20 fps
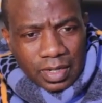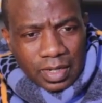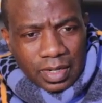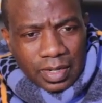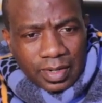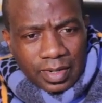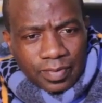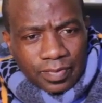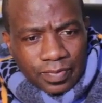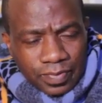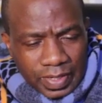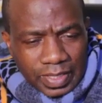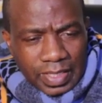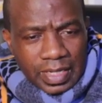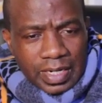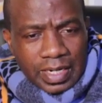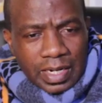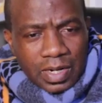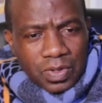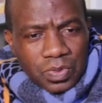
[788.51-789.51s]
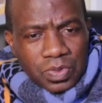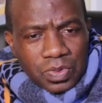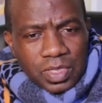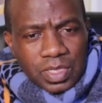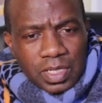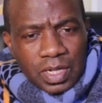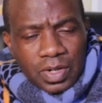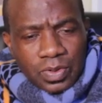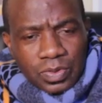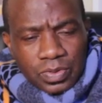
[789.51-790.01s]
And further down
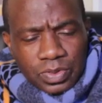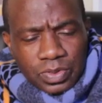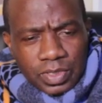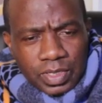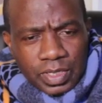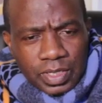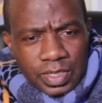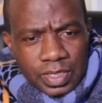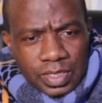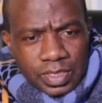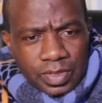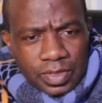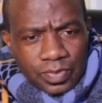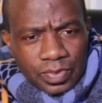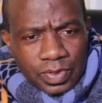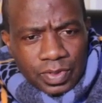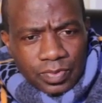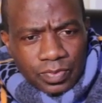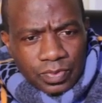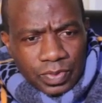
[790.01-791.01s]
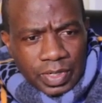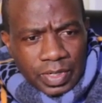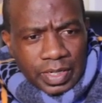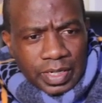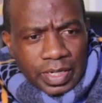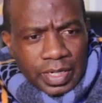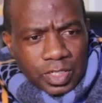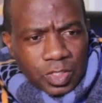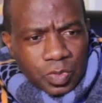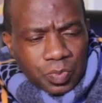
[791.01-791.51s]
south, it is even
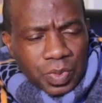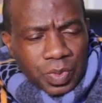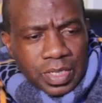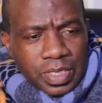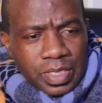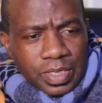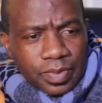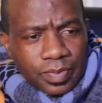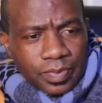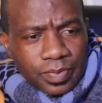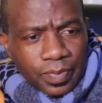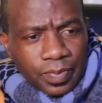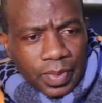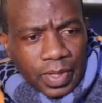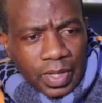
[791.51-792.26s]
very expensive.